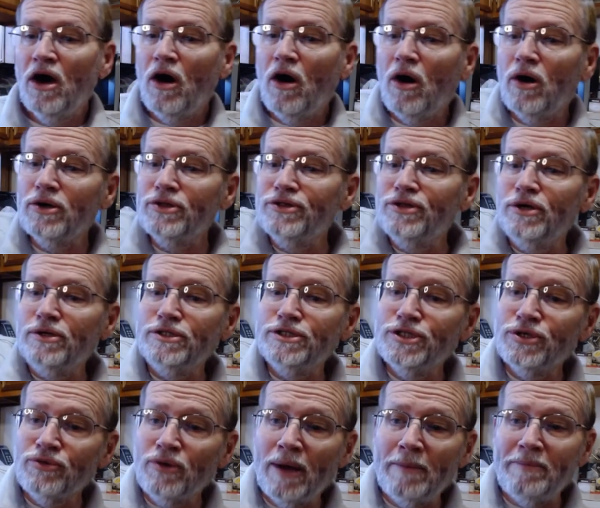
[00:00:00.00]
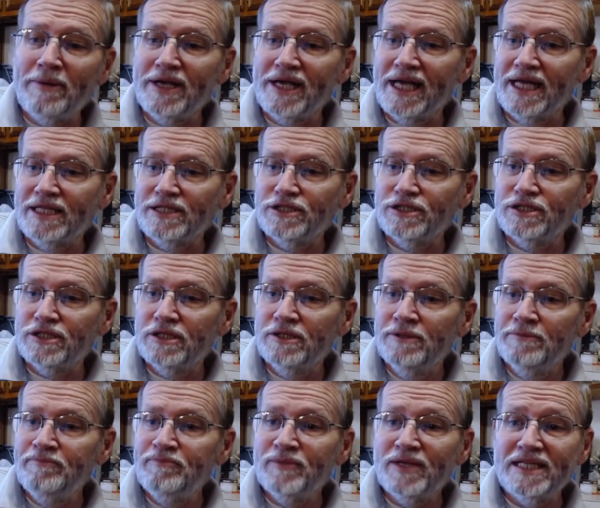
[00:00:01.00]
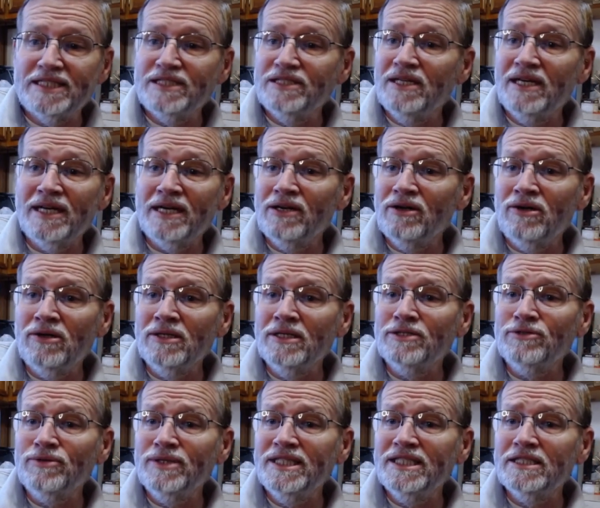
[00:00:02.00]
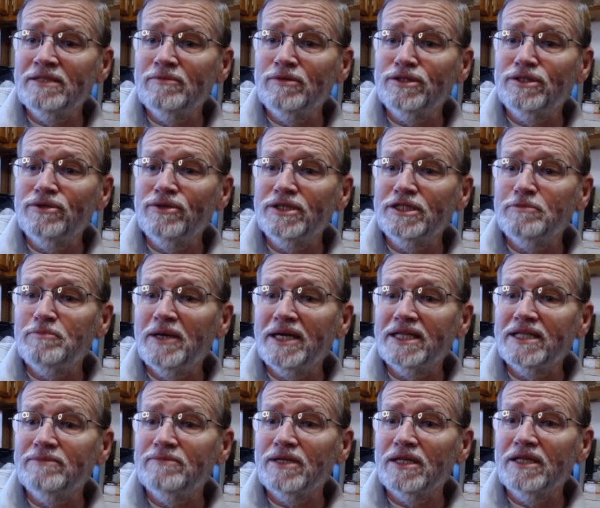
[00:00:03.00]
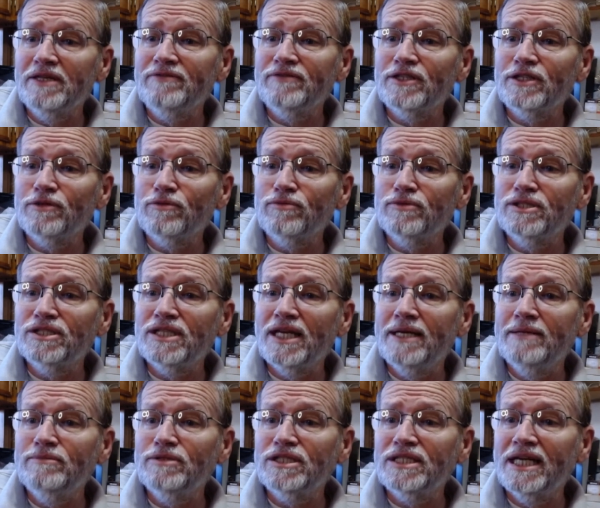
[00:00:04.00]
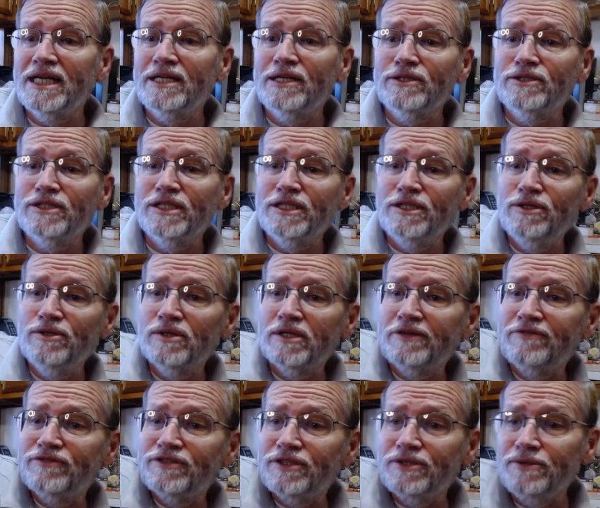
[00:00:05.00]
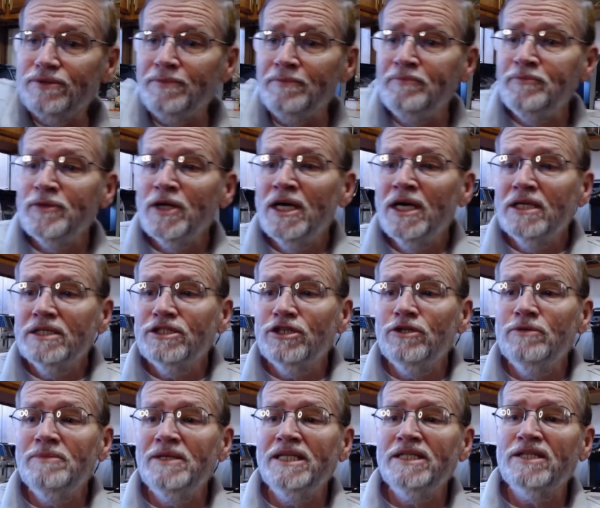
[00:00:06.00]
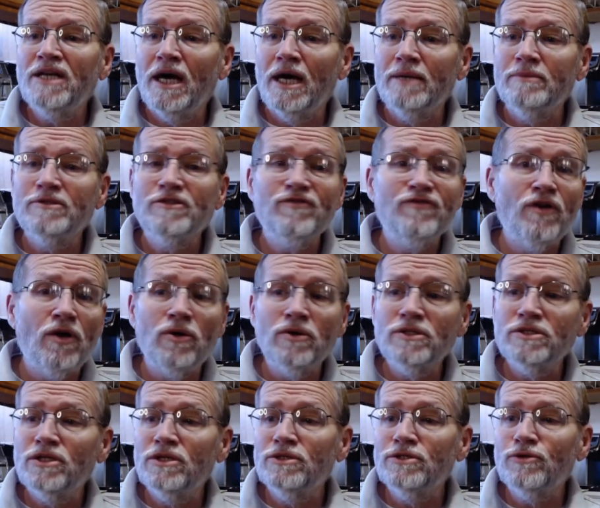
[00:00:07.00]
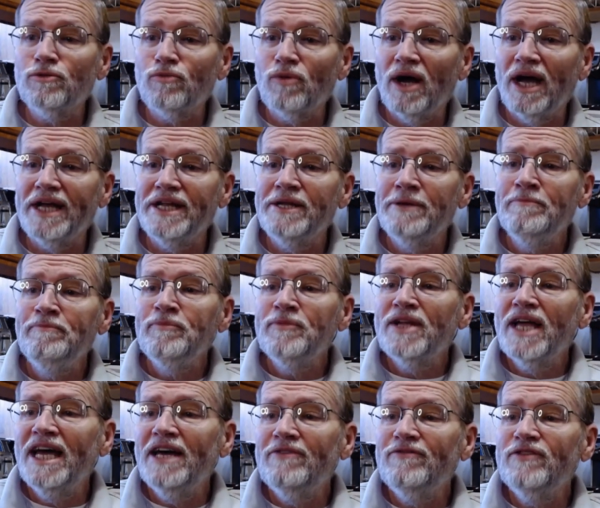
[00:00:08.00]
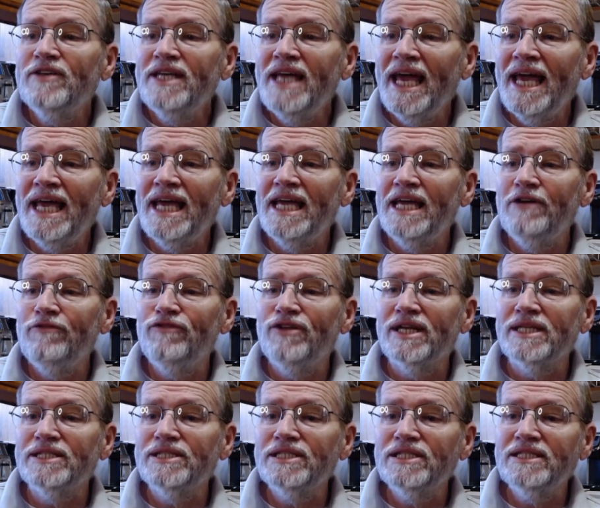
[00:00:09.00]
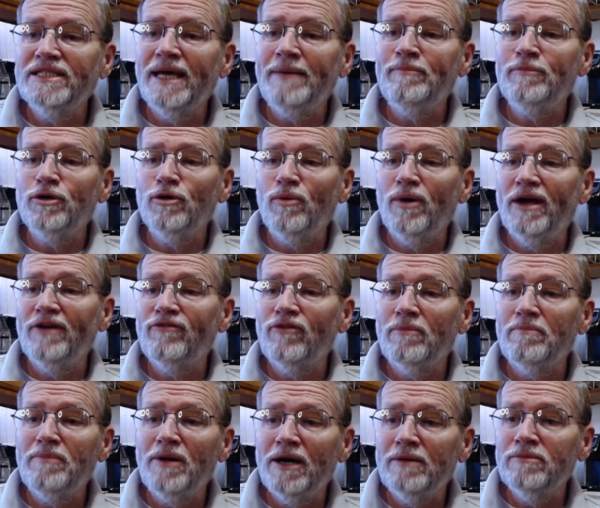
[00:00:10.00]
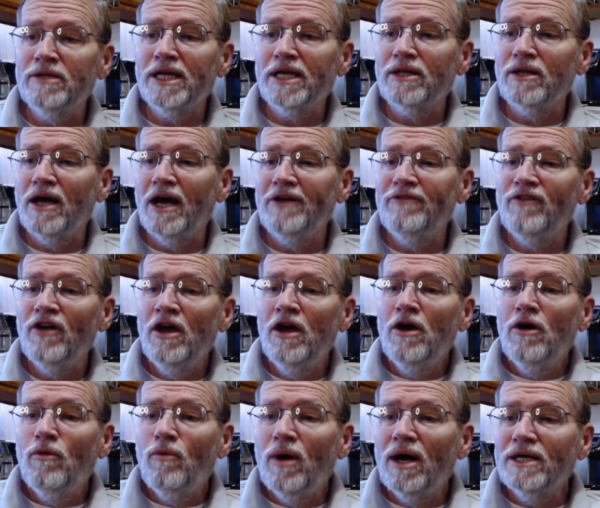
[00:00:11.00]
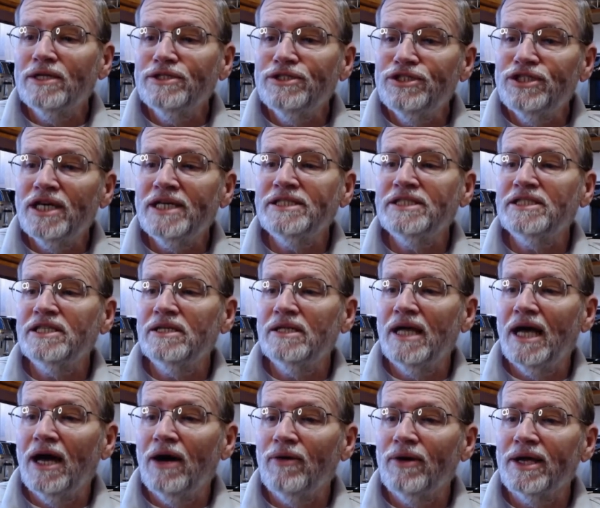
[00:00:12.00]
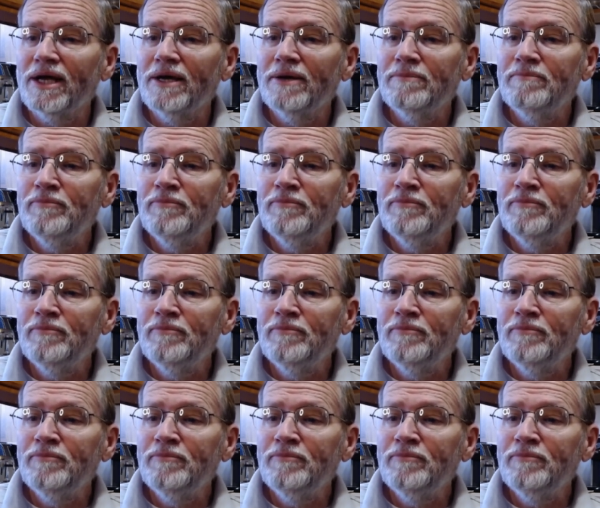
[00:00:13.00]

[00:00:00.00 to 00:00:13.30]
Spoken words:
on those you're up against. It's not at all unreasonable to expect them to live to the same standards that you live to. Too many times, folks on the right have caved and stepped away from public life while just allowing